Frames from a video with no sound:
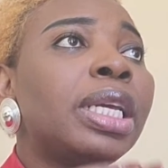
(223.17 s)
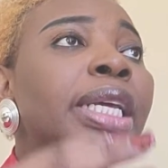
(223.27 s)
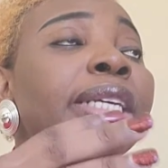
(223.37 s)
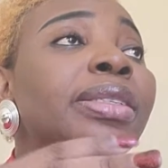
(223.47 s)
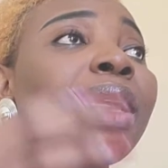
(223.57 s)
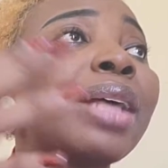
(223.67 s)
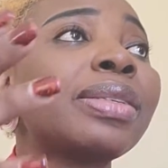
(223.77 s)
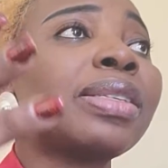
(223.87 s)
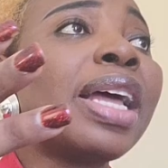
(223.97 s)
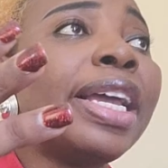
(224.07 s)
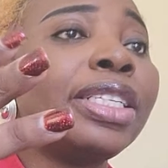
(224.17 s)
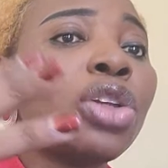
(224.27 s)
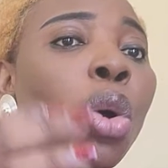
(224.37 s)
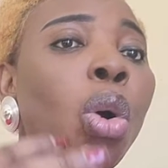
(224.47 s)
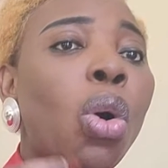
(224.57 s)
is
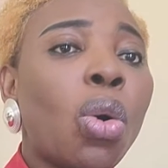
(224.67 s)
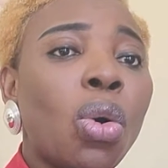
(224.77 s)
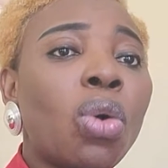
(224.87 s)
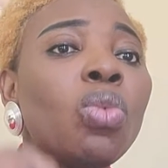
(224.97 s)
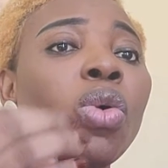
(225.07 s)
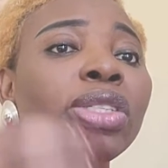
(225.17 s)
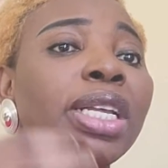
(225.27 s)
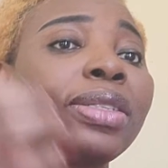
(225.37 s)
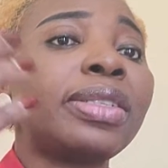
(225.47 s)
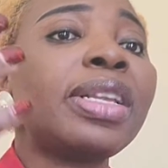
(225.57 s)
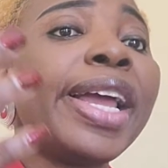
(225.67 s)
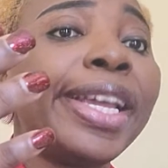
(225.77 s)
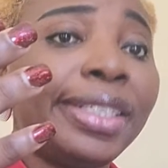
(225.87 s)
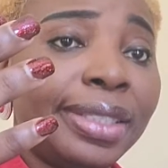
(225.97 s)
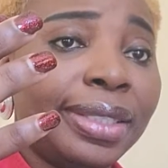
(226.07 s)
assigned or was
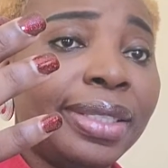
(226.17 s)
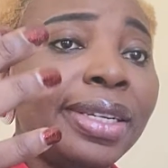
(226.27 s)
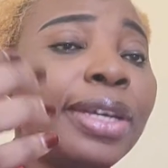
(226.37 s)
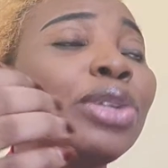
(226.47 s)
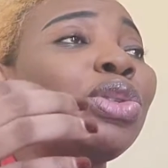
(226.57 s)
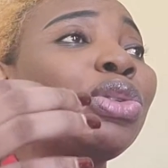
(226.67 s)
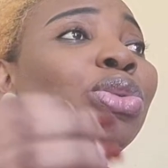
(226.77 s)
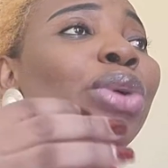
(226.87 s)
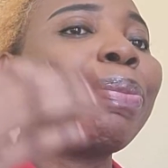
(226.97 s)
assigned to a